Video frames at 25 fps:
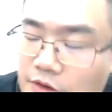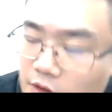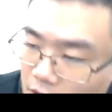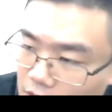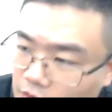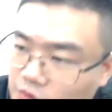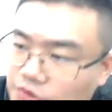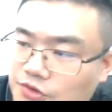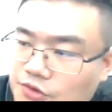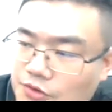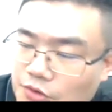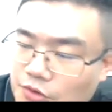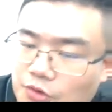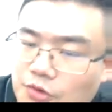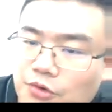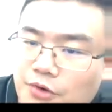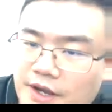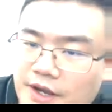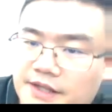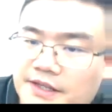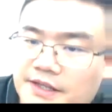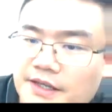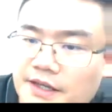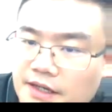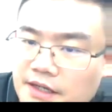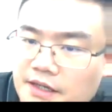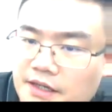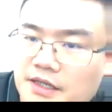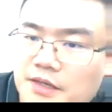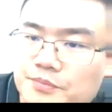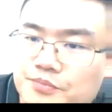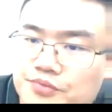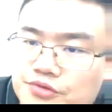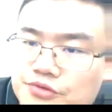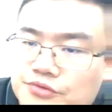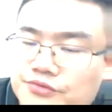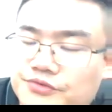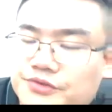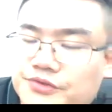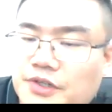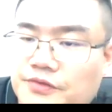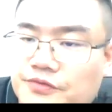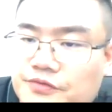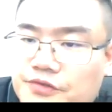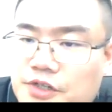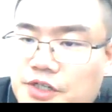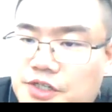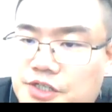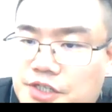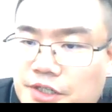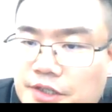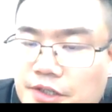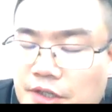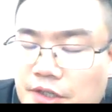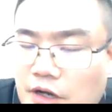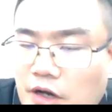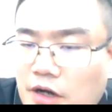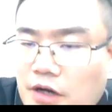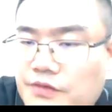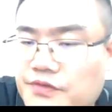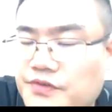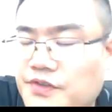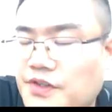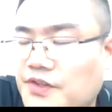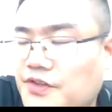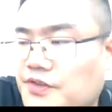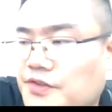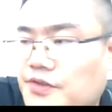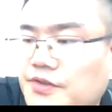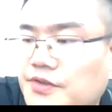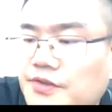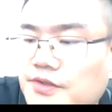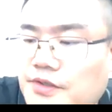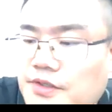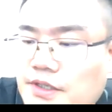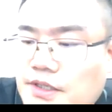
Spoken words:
also already improved version of this